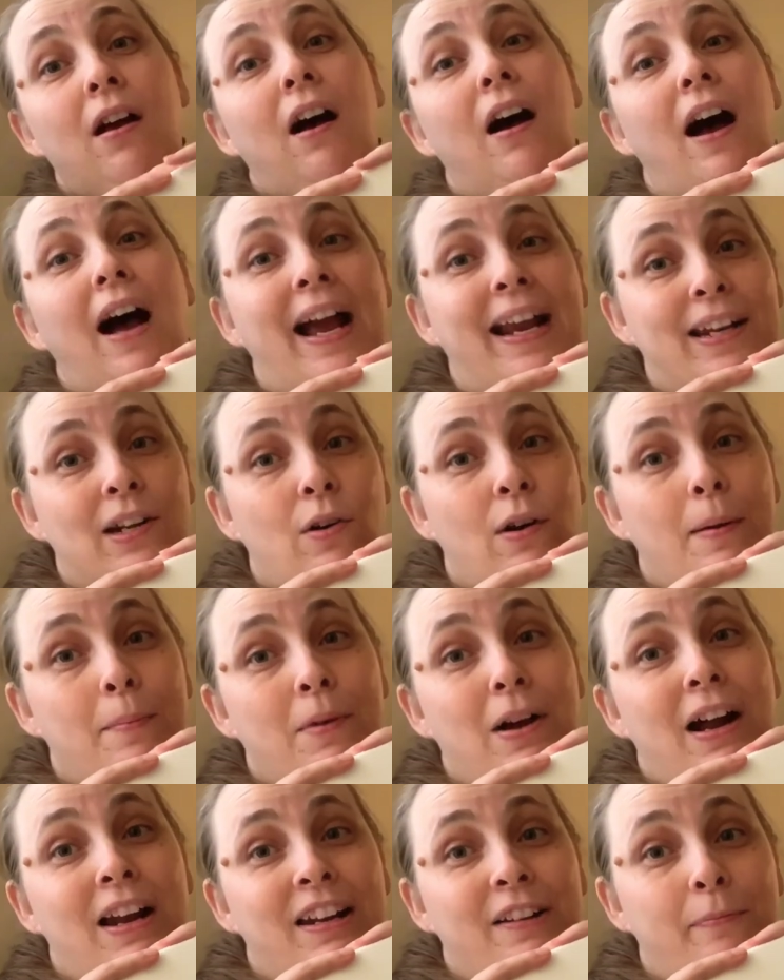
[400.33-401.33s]
I know I'm
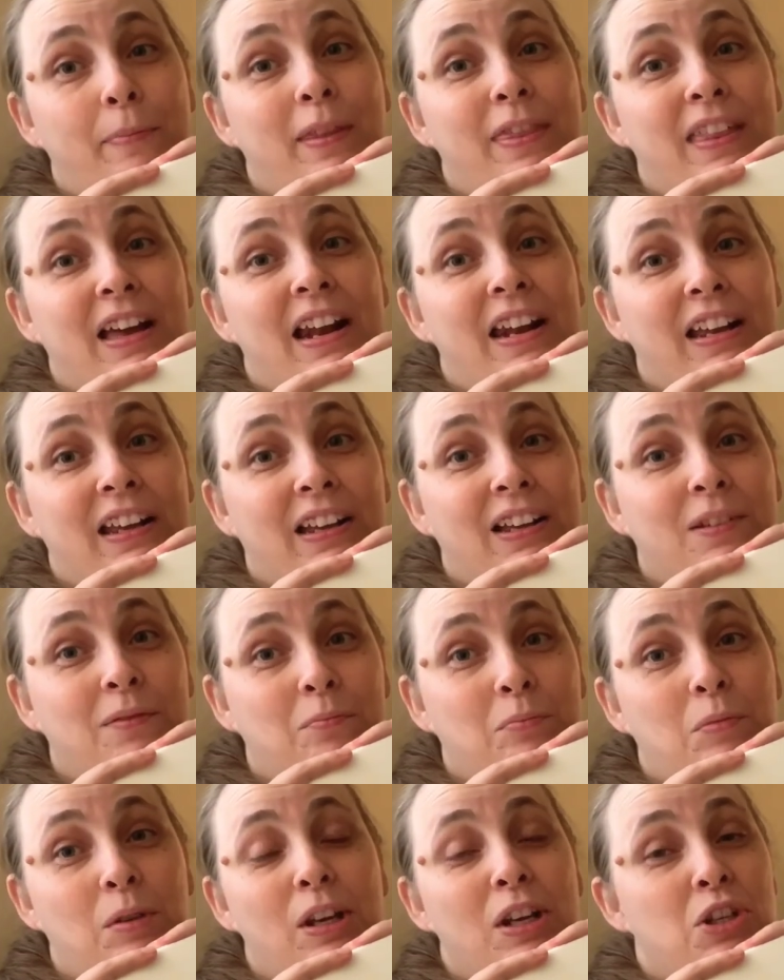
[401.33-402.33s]
kind of pathetic.
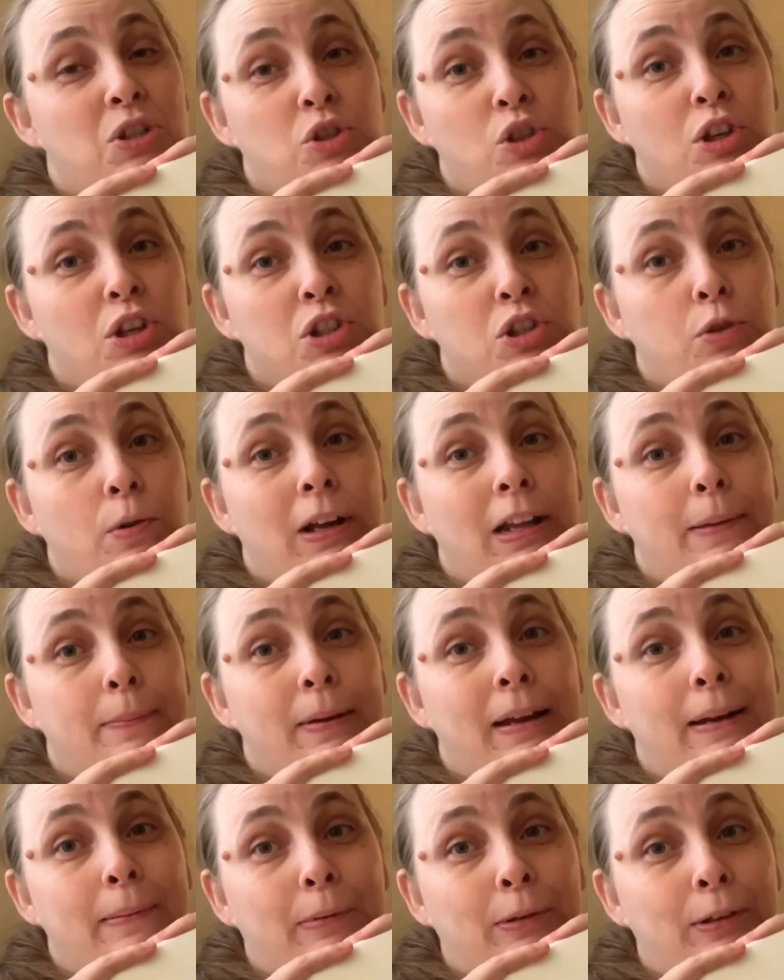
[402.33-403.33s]
It's just toilet
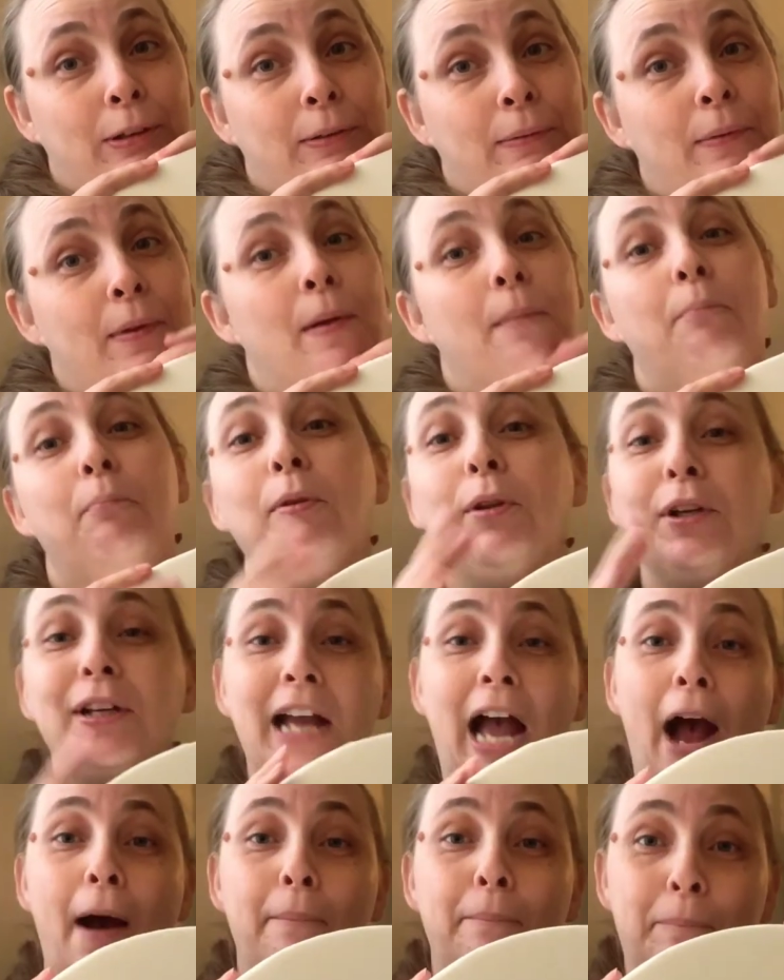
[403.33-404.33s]
paper. But look
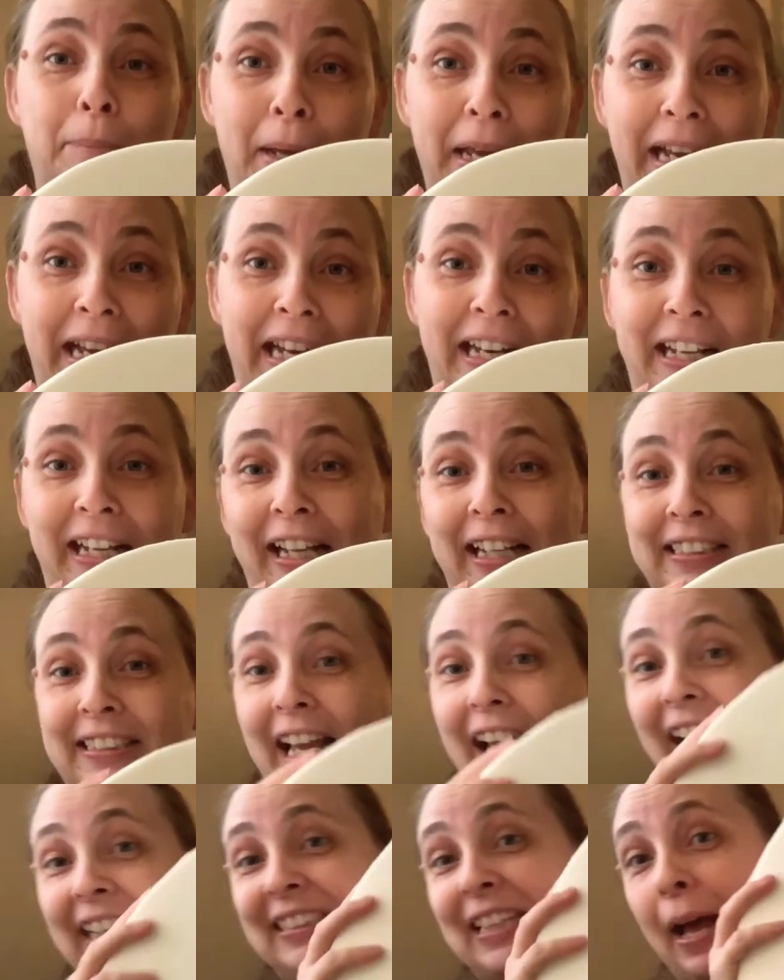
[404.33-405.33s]
how big it is.
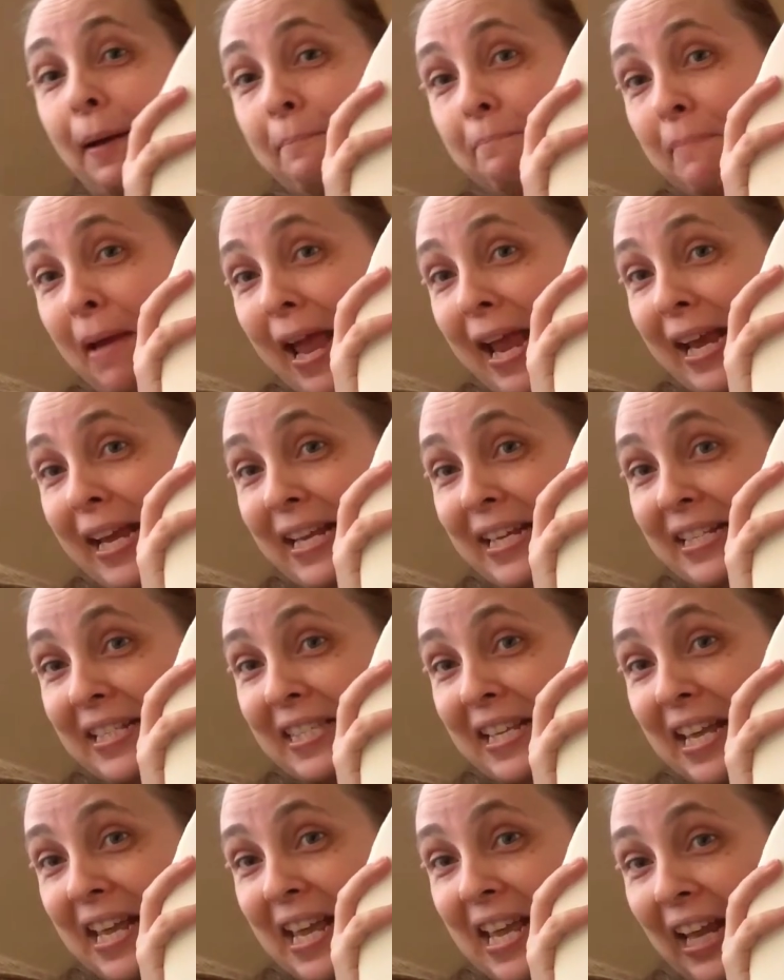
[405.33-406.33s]
It's
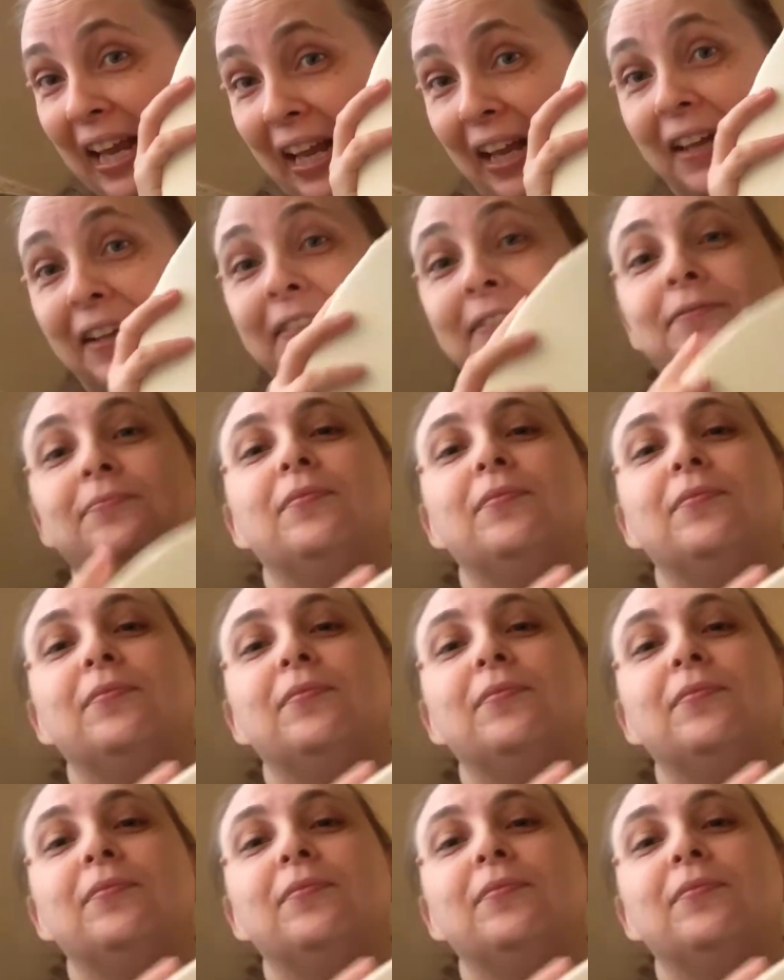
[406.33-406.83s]
amazing.